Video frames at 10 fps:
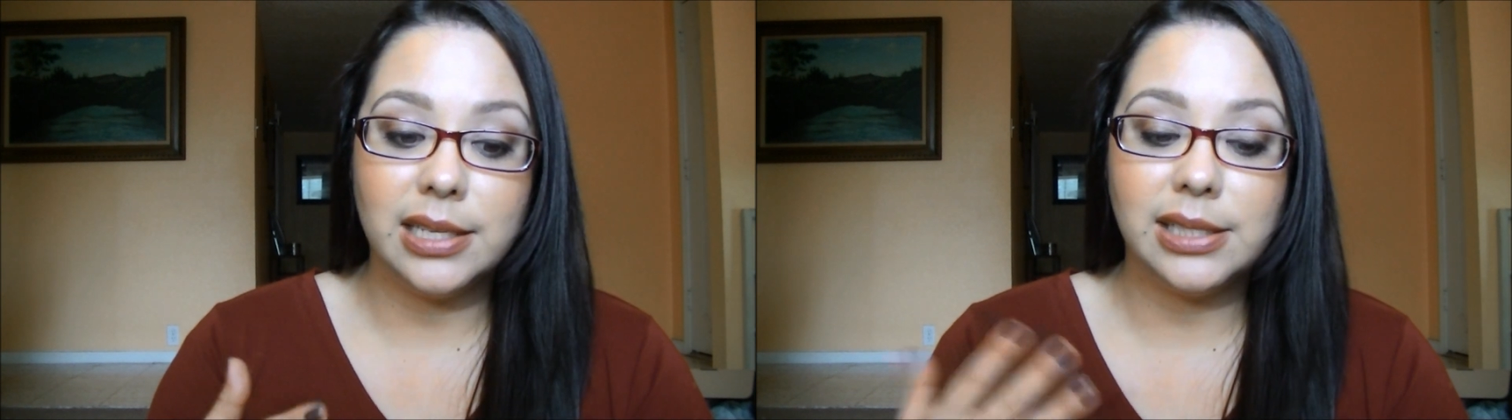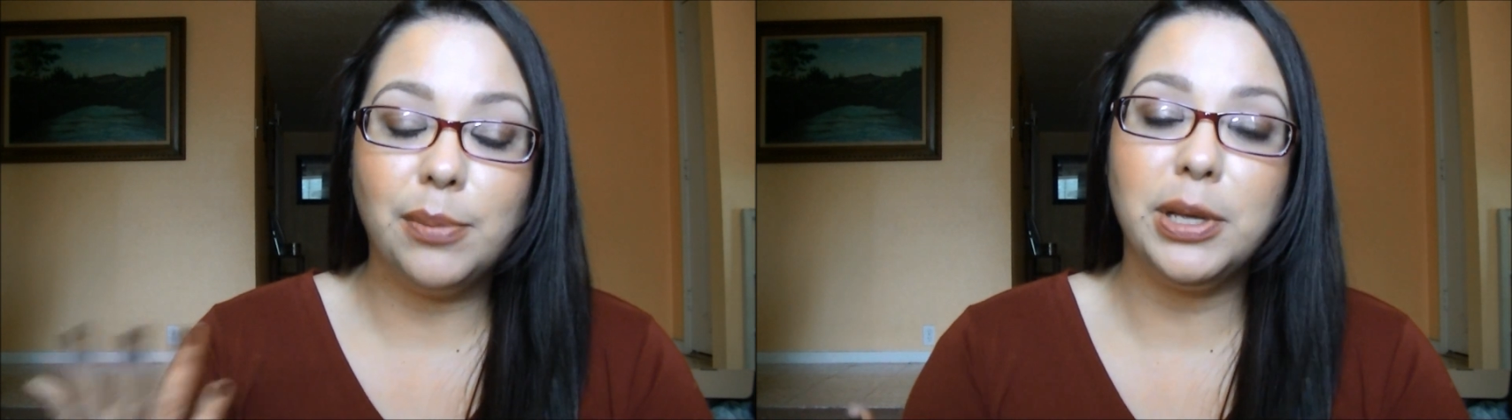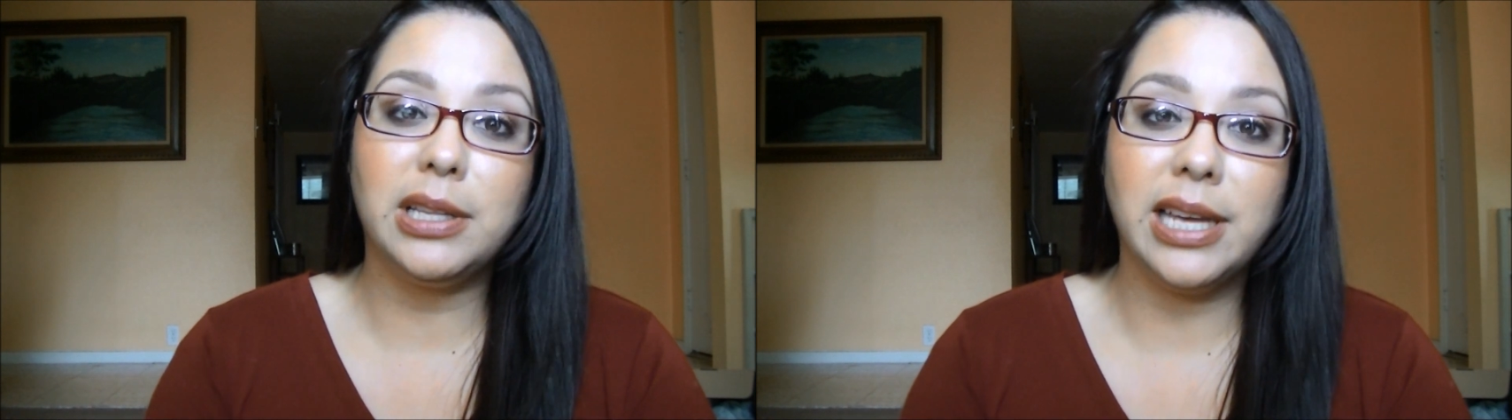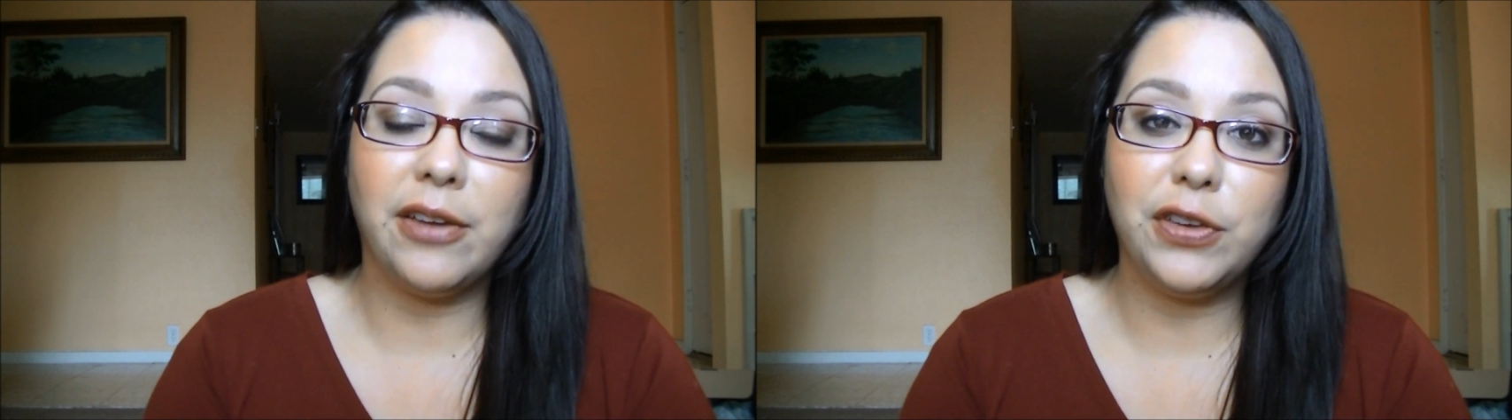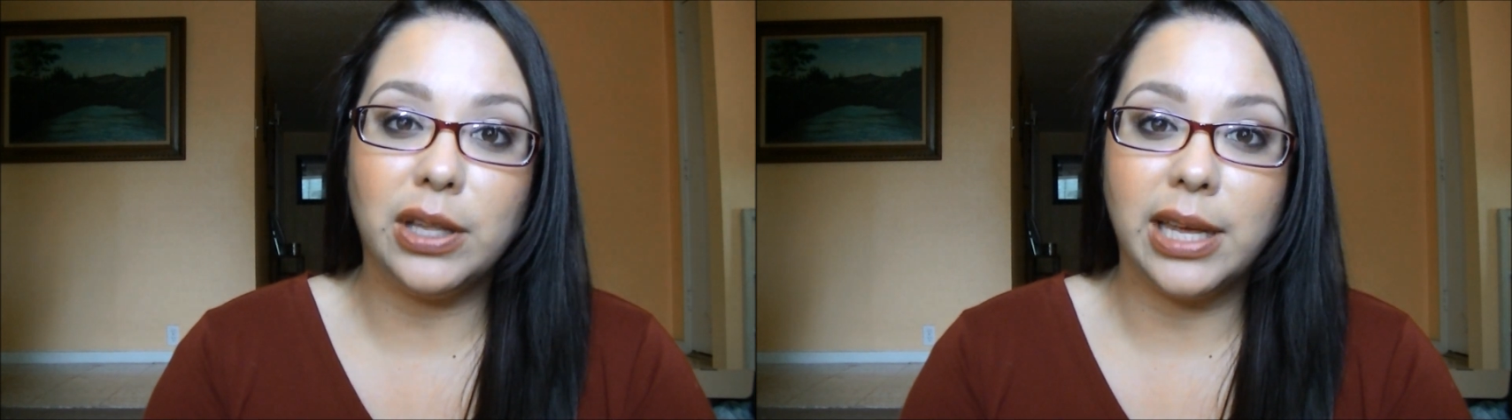Typically, I
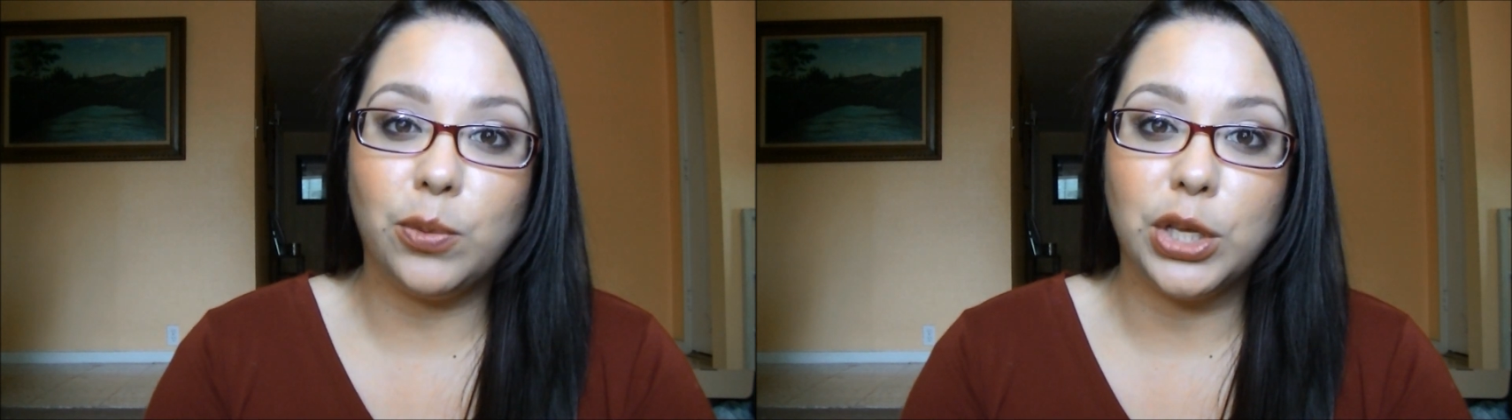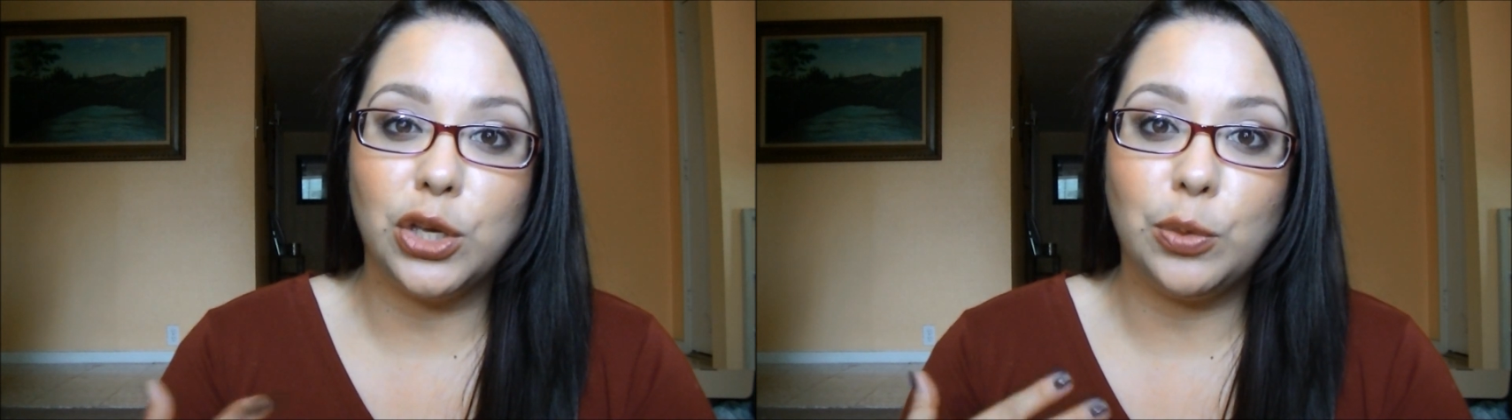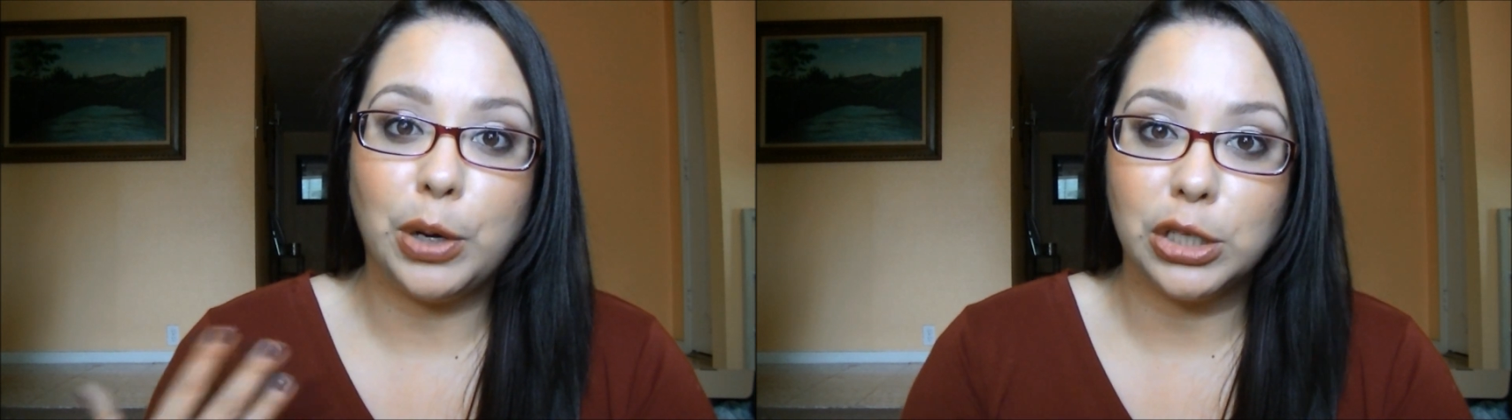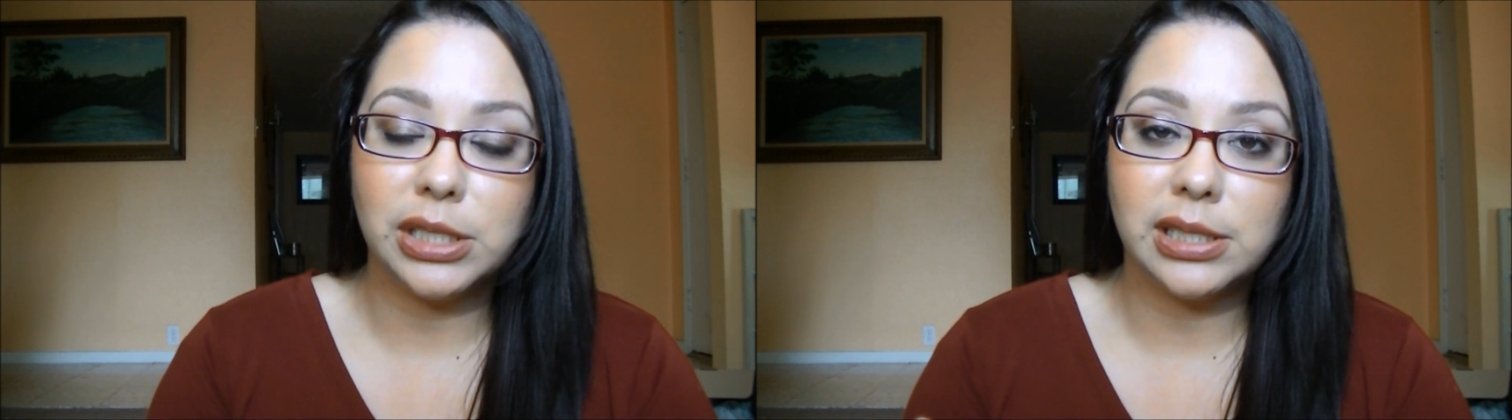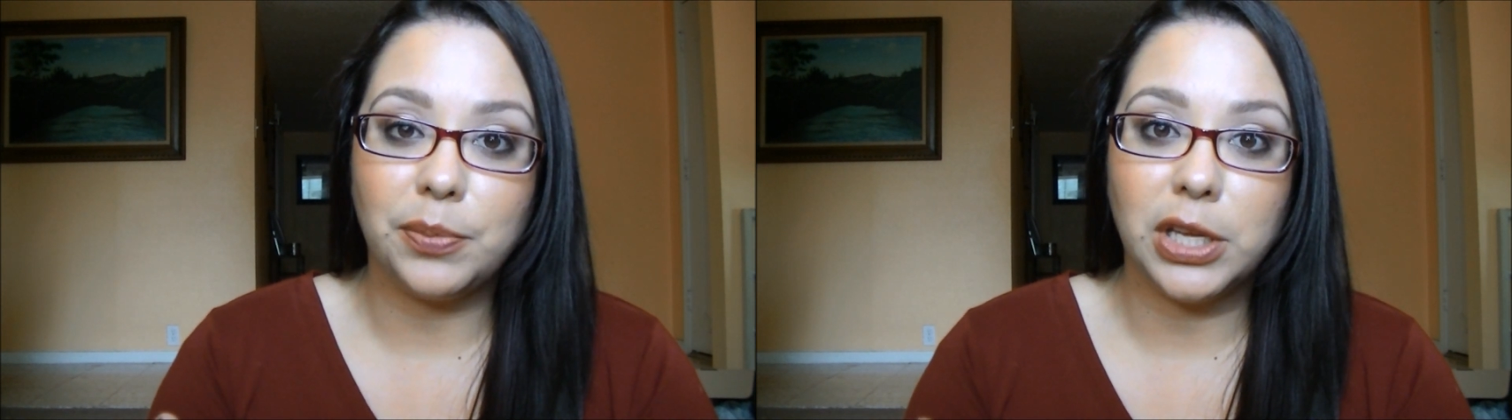feel like when you
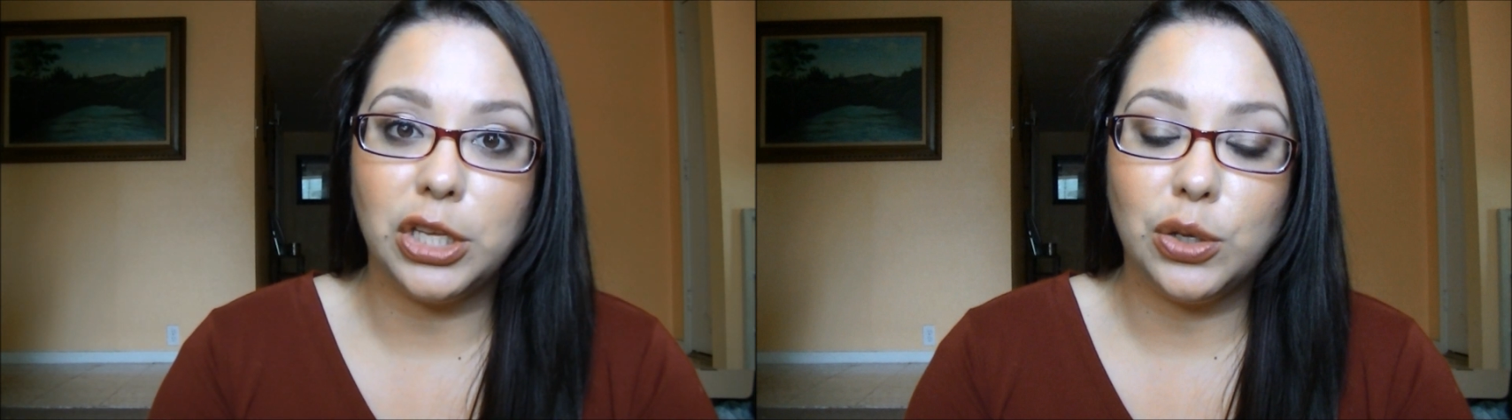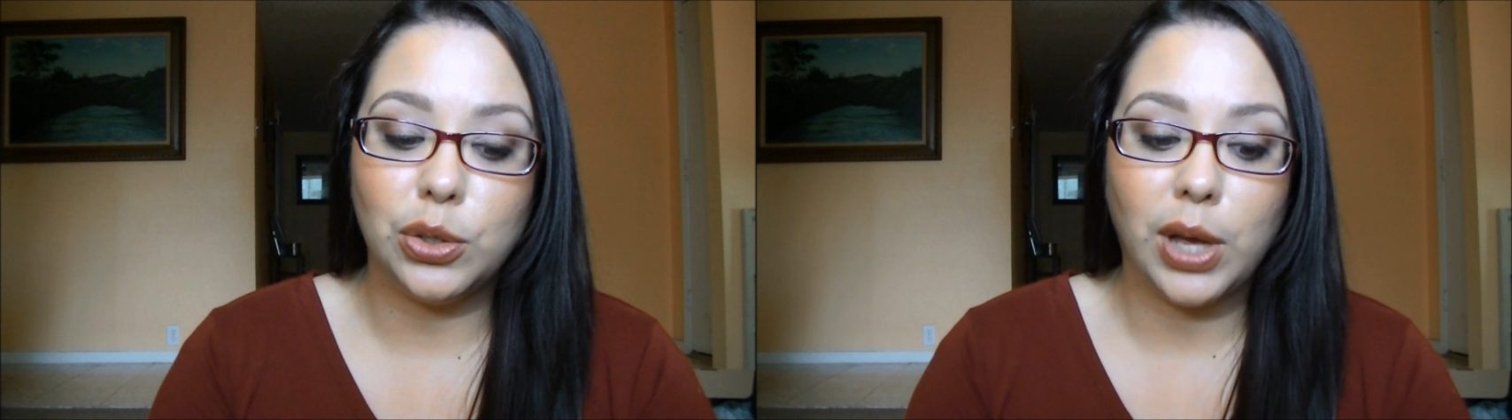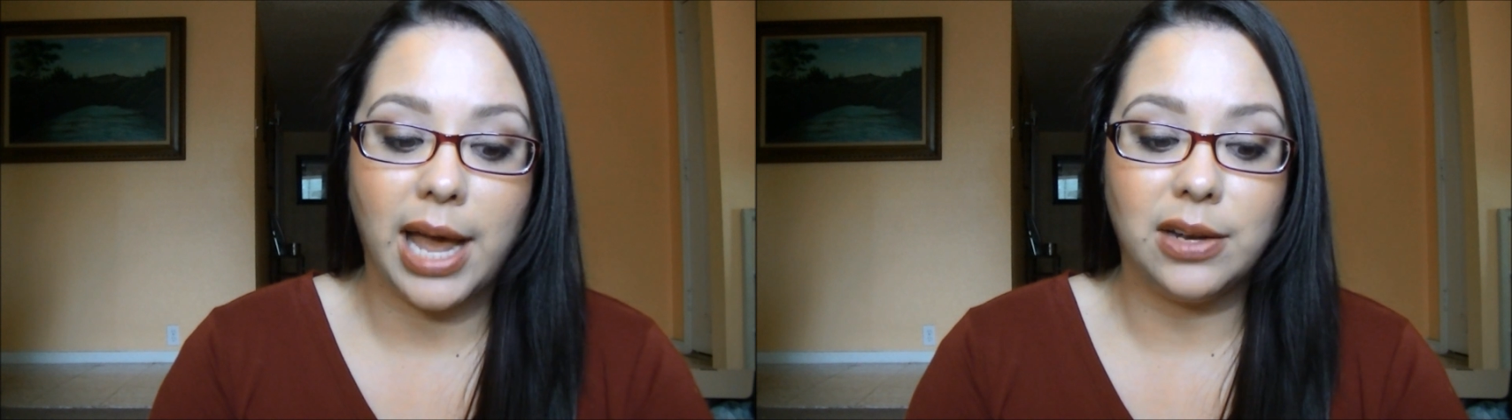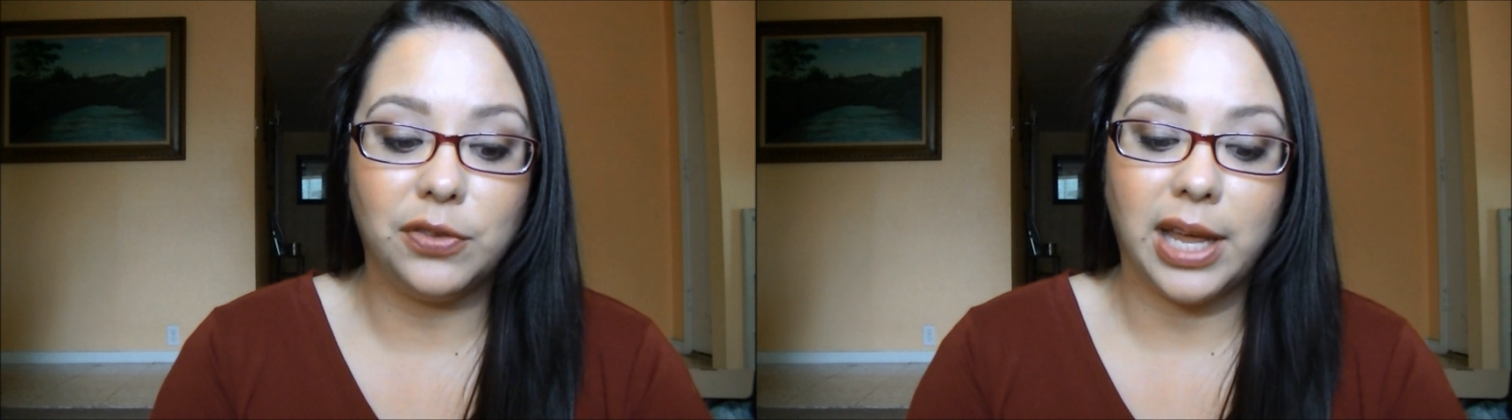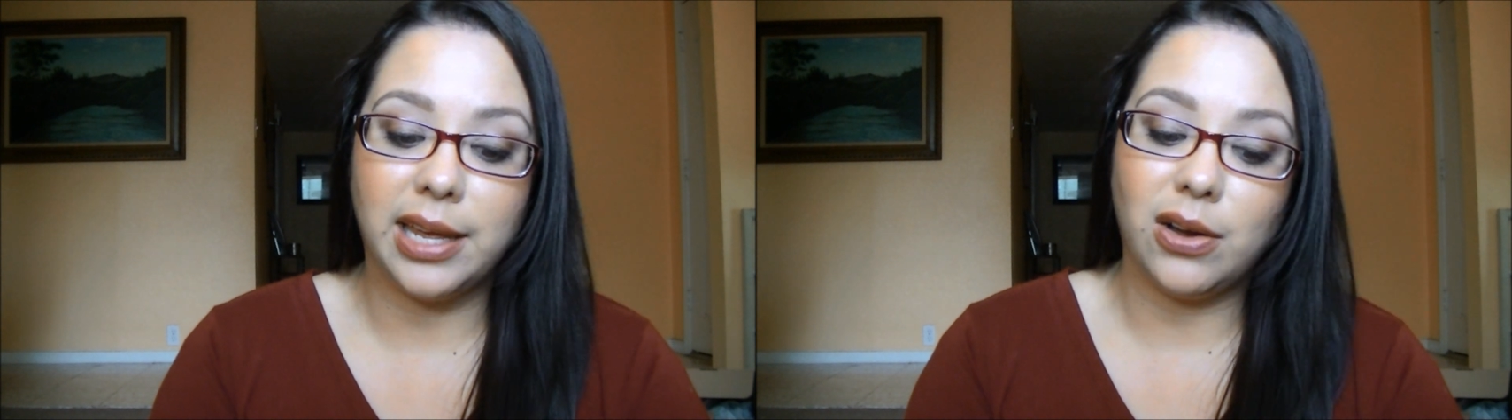purchase something new, you kind of
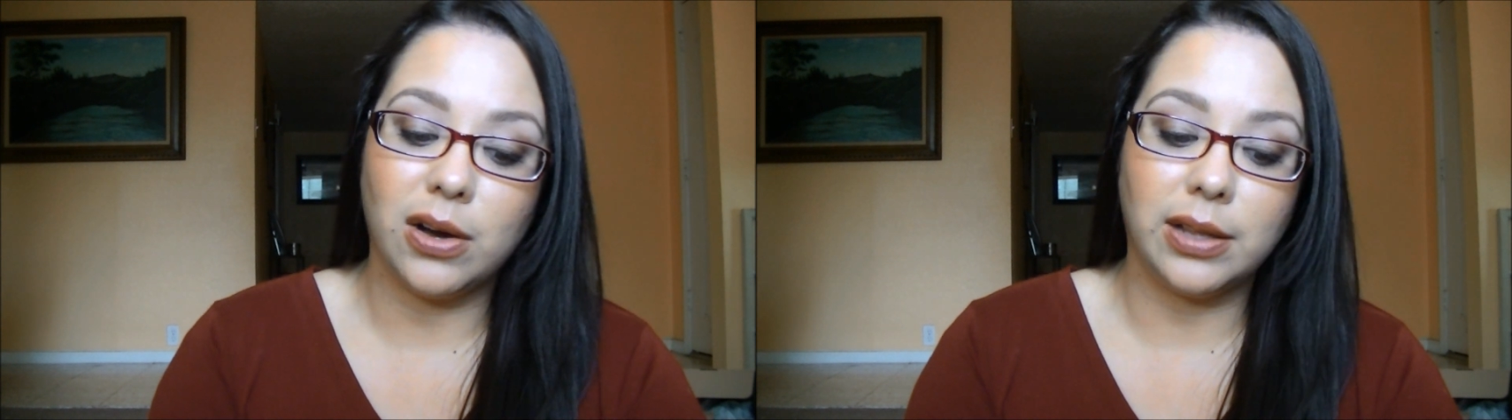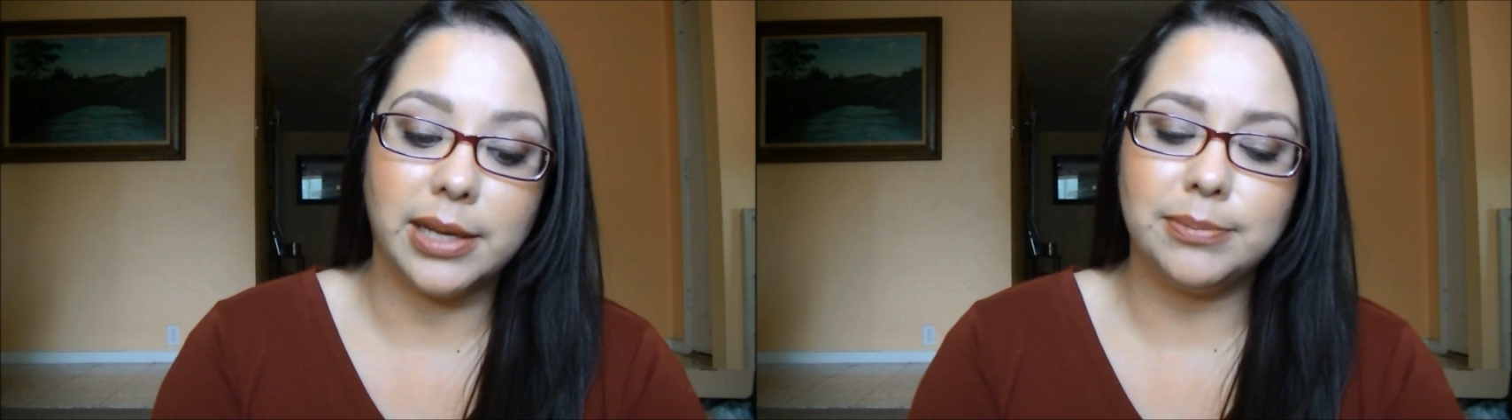like are like,